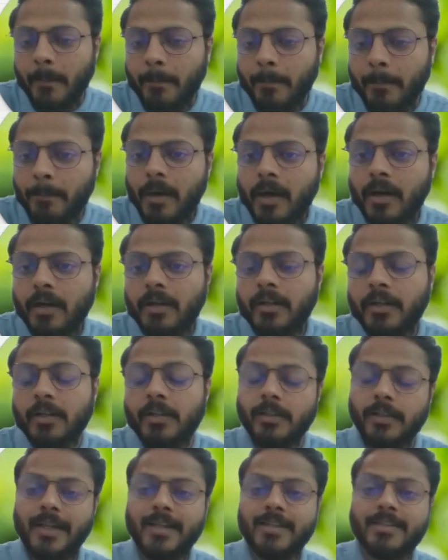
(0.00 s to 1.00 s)

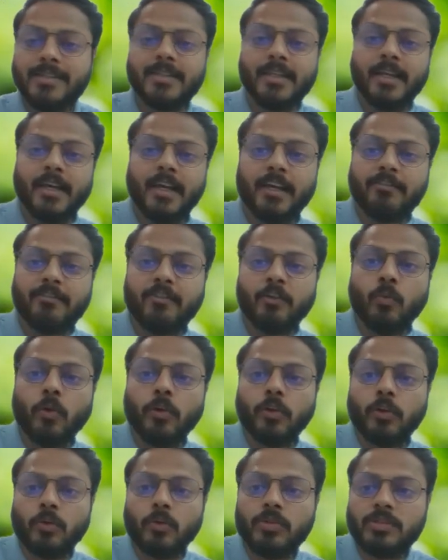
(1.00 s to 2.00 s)
But let's say if you
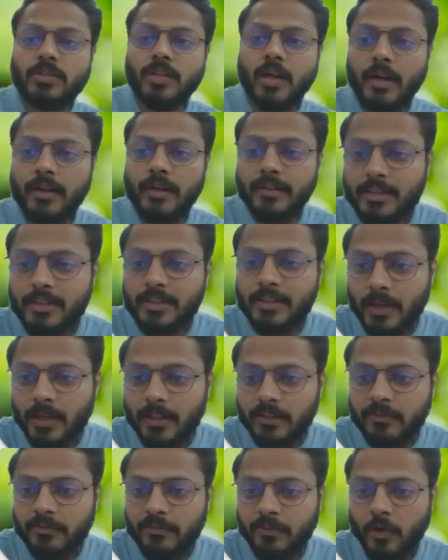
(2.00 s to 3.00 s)
want to start this
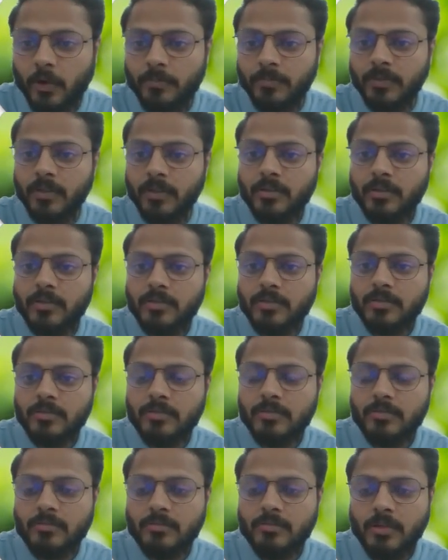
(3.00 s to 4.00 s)
month from the
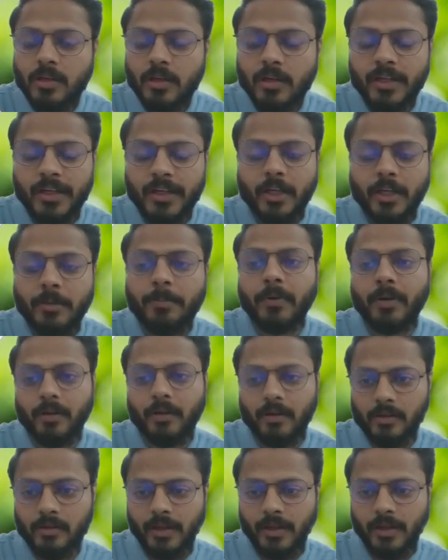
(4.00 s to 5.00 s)

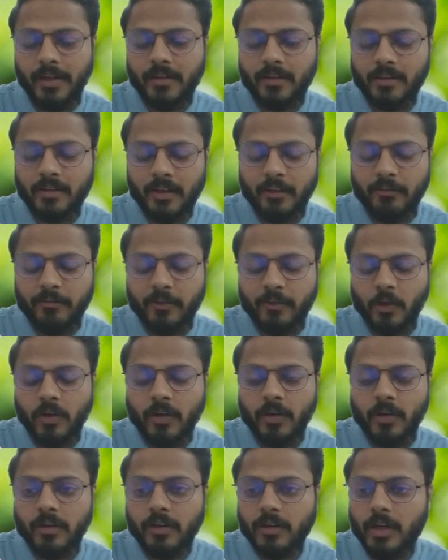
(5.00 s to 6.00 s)
April, like if
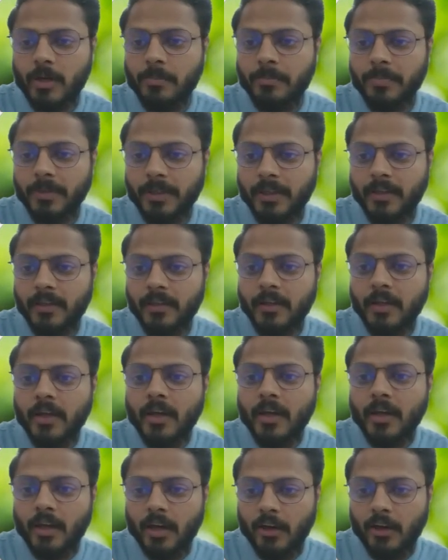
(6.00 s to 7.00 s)
your company
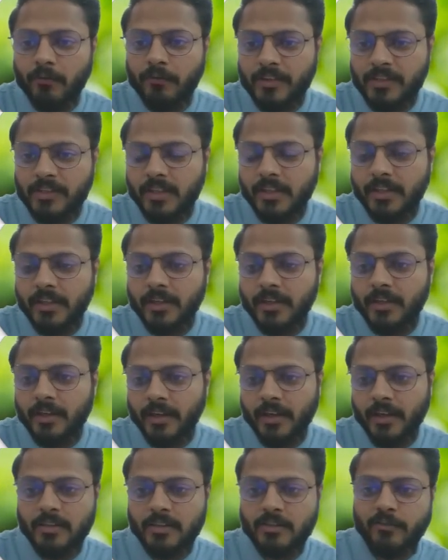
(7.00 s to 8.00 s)
fiscal year
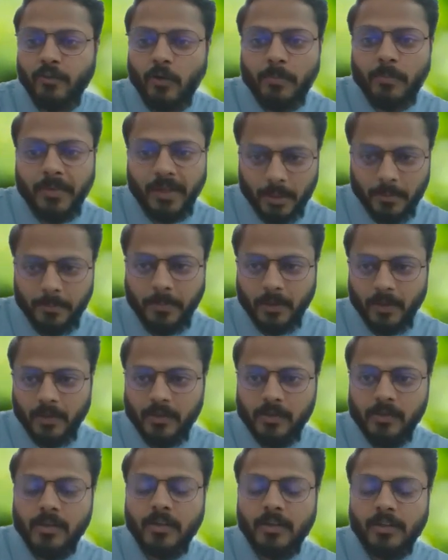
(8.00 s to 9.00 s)
is from
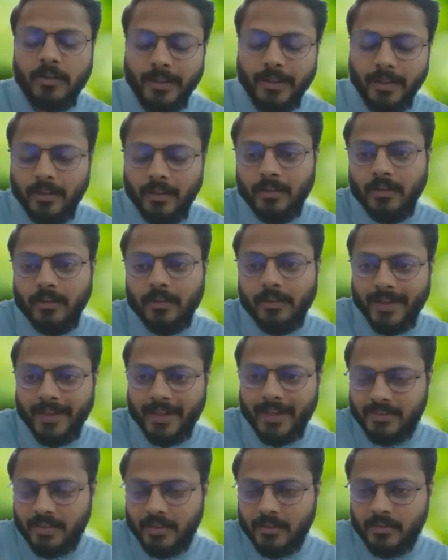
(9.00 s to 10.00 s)
April till
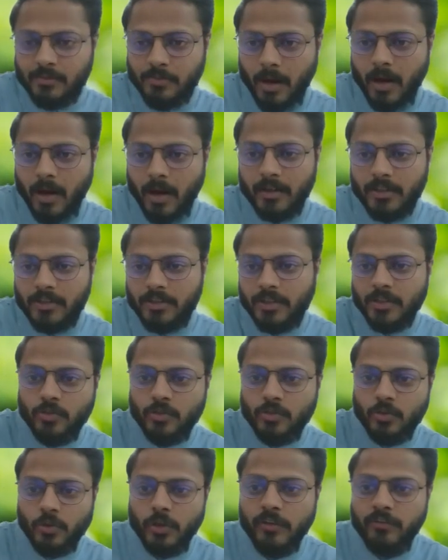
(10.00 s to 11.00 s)
next year's March,
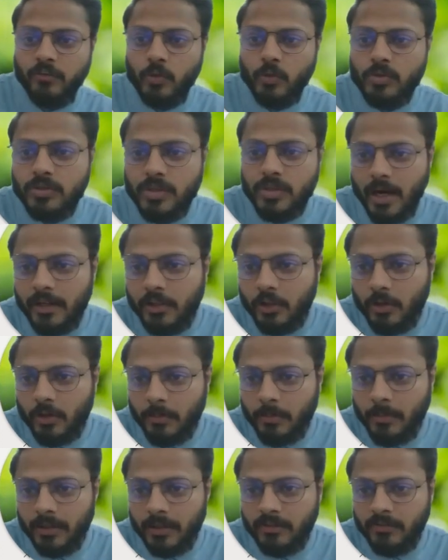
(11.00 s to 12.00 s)
so you have to start your
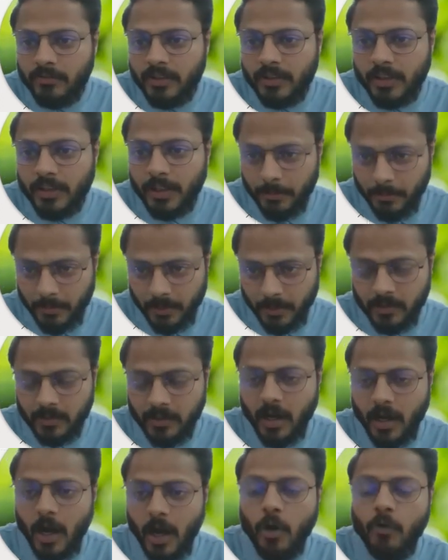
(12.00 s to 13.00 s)
month with April.
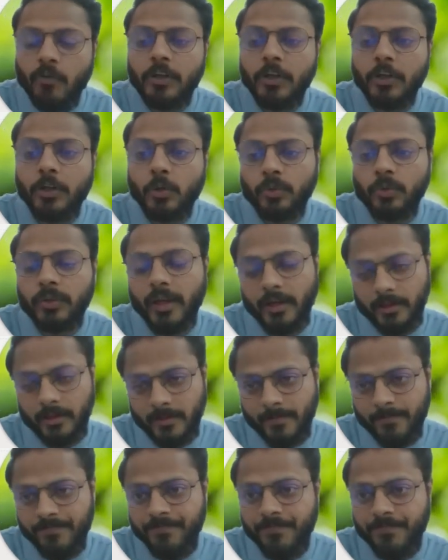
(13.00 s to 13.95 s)
How will you do that?